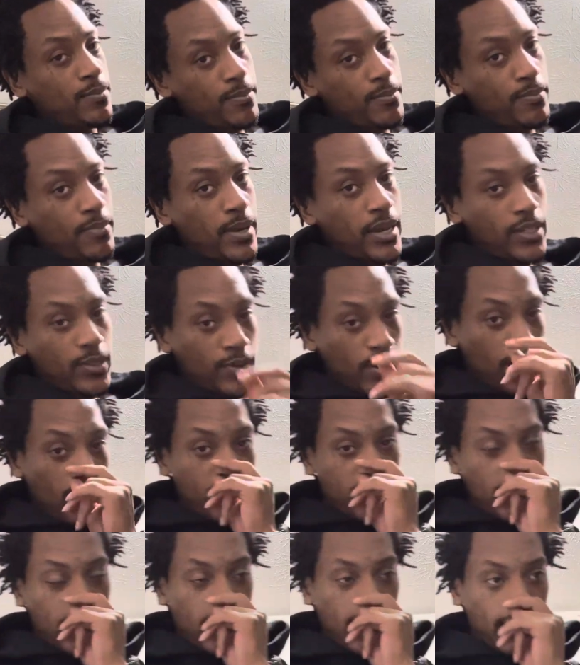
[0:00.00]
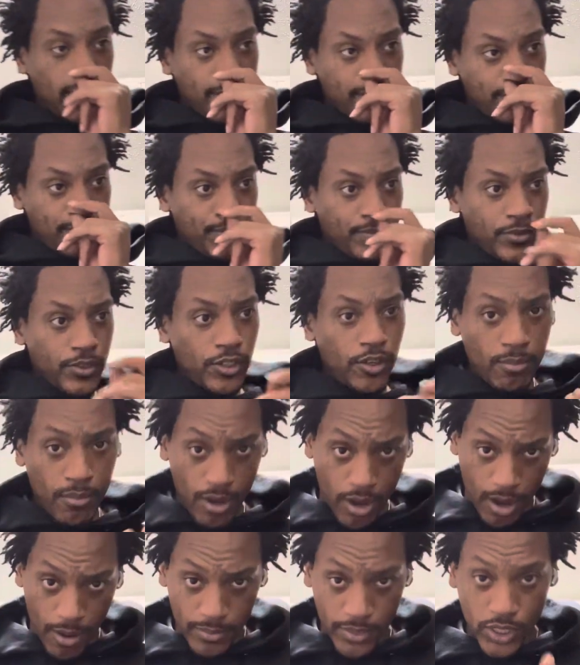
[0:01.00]
back to what I was saying. Your
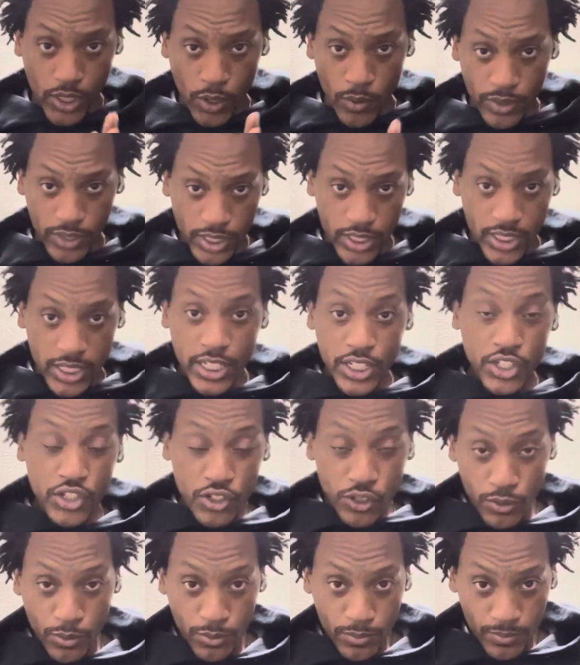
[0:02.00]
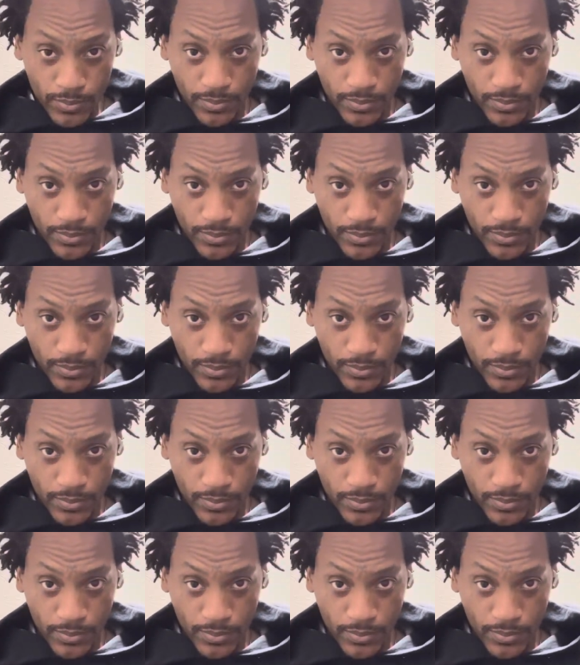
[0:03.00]
mom is going to teach you.